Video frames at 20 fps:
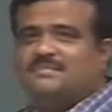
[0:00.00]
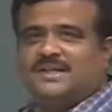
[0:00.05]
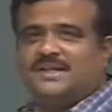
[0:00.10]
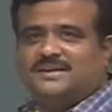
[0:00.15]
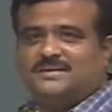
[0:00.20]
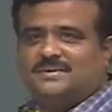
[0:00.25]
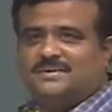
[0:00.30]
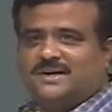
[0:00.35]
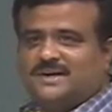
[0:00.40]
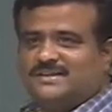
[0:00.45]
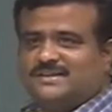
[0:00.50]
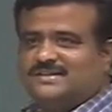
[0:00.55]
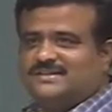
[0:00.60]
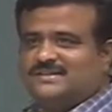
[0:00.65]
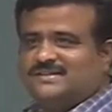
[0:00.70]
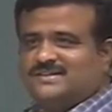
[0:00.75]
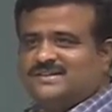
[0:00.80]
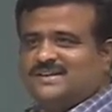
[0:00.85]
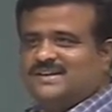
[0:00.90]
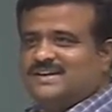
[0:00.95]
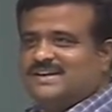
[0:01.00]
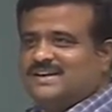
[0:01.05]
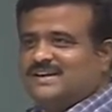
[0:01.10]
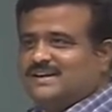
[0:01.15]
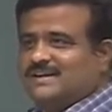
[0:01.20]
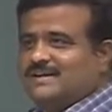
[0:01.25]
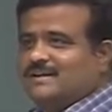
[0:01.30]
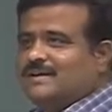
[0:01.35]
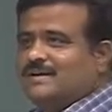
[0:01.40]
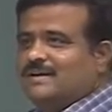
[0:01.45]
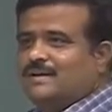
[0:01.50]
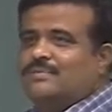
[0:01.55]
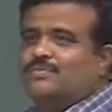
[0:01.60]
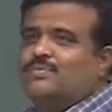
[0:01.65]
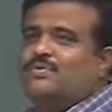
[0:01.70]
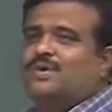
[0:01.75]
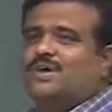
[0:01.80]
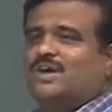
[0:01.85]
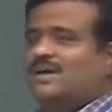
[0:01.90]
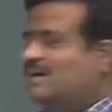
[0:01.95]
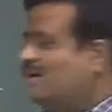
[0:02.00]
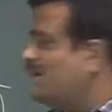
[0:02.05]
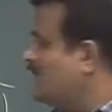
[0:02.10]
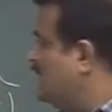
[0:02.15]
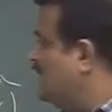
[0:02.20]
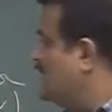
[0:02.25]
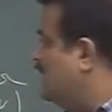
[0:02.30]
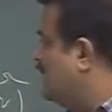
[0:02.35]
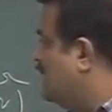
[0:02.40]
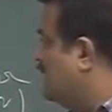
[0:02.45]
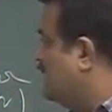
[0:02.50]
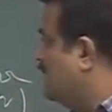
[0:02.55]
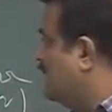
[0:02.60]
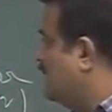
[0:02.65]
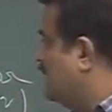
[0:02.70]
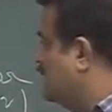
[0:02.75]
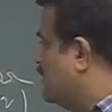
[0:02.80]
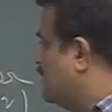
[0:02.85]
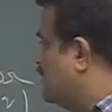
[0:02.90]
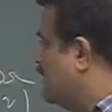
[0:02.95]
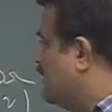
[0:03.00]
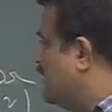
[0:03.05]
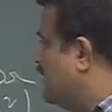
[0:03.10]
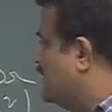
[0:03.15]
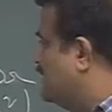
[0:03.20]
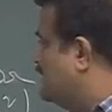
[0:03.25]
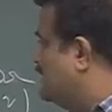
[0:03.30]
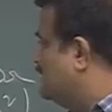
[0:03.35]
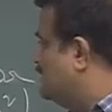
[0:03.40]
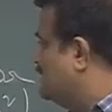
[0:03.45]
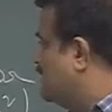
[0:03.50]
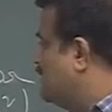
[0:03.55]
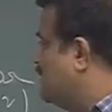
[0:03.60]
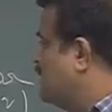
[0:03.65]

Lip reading: mathematics, if we or theta n